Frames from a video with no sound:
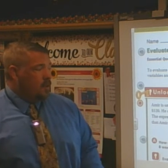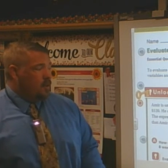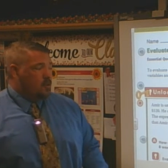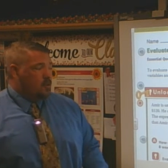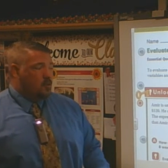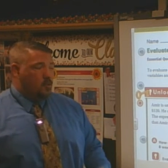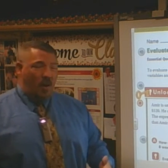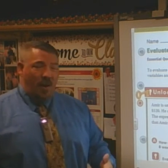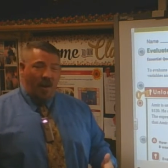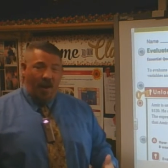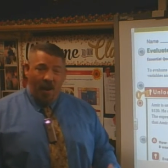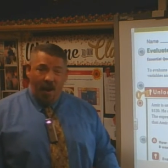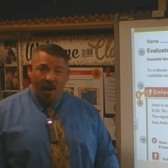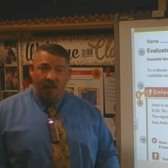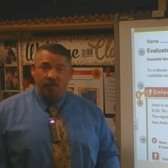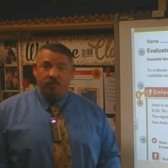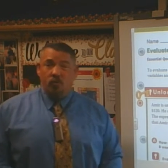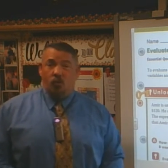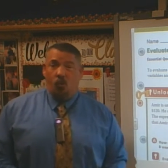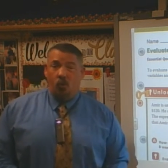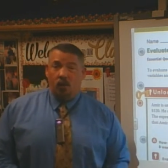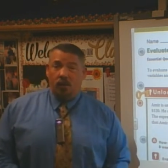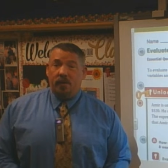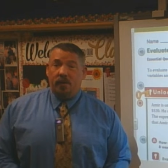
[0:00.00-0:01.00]
So I have
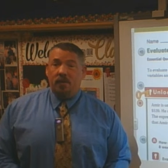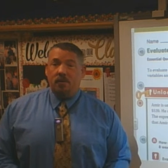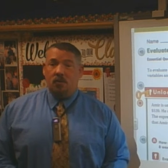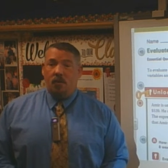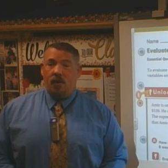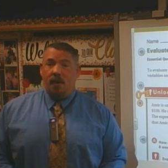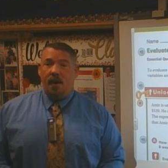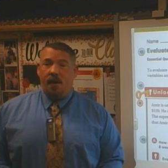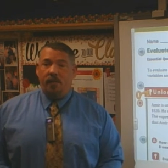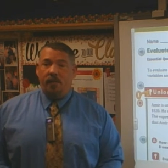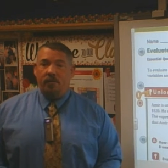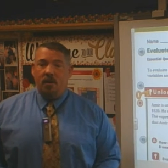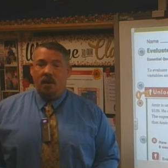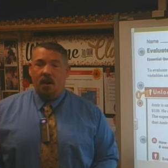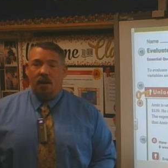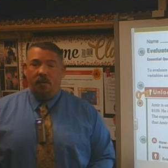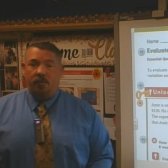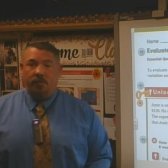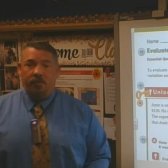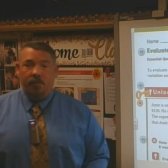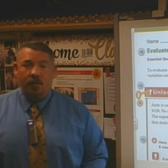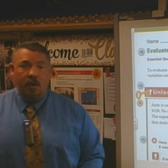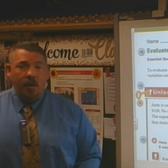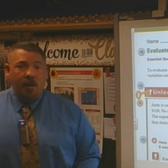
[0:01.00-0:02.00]
to work until I have
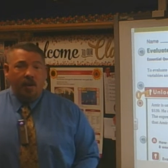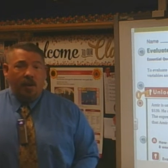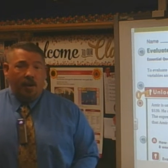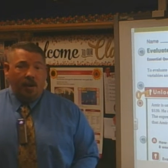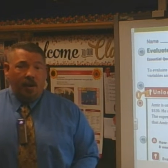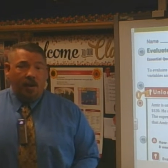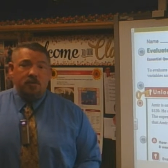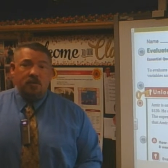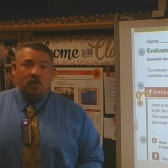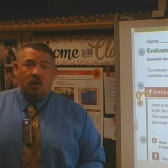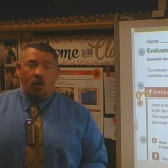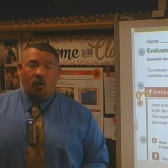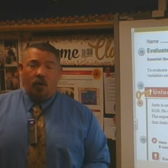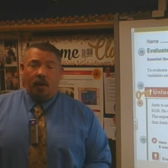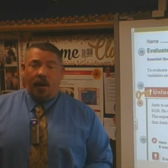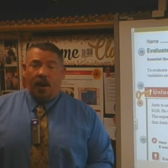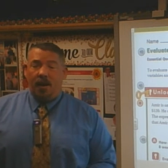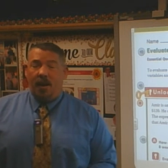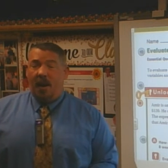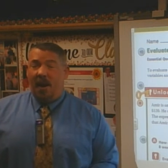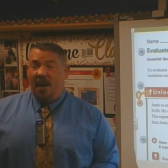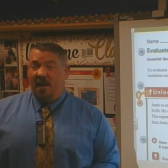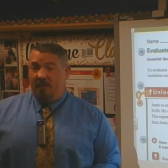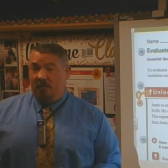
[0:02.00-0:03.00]
enough. Is it okay
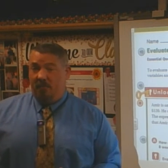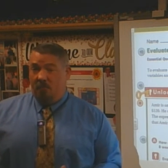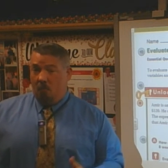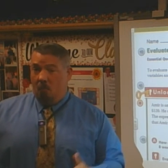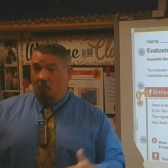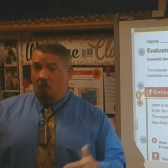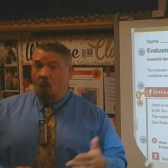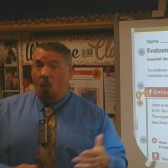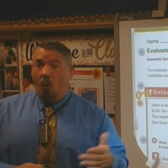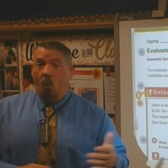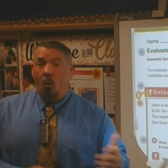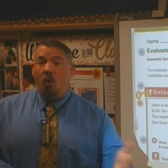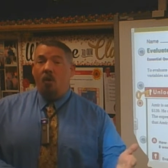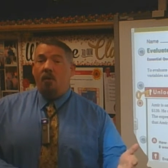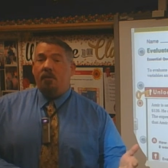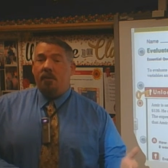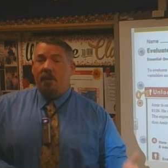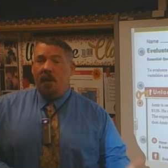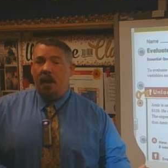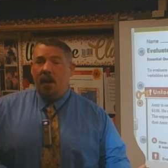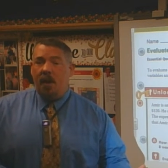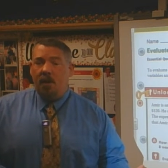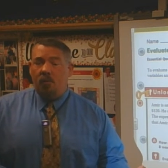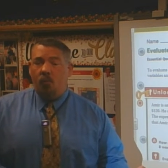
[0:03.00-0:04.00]
to have more
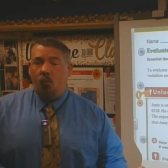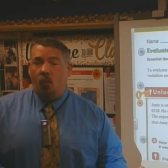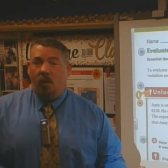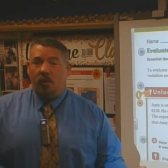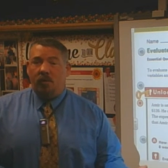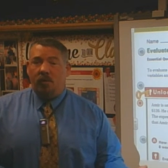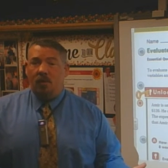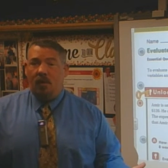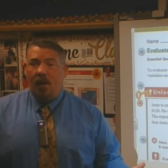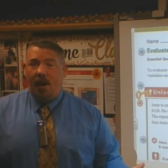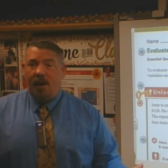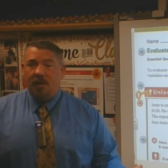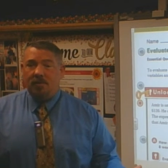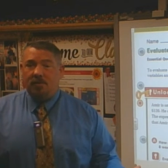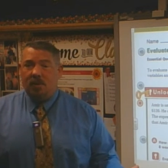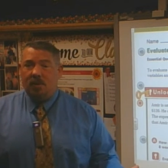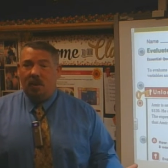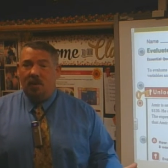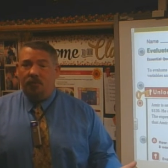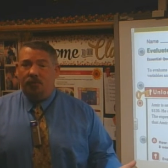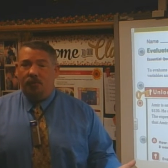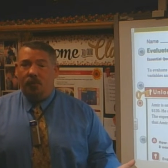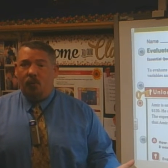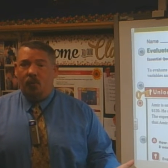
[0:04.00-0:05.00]
than what they're
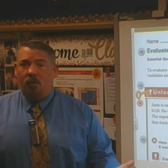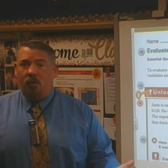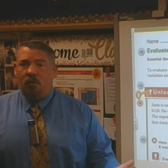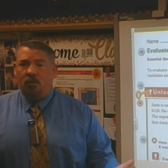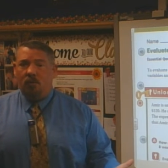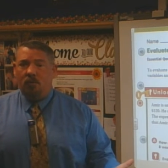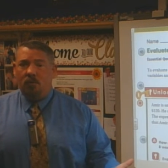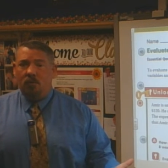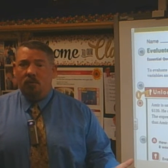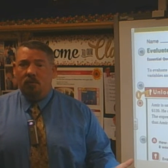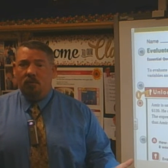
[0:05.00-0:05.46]
asking for?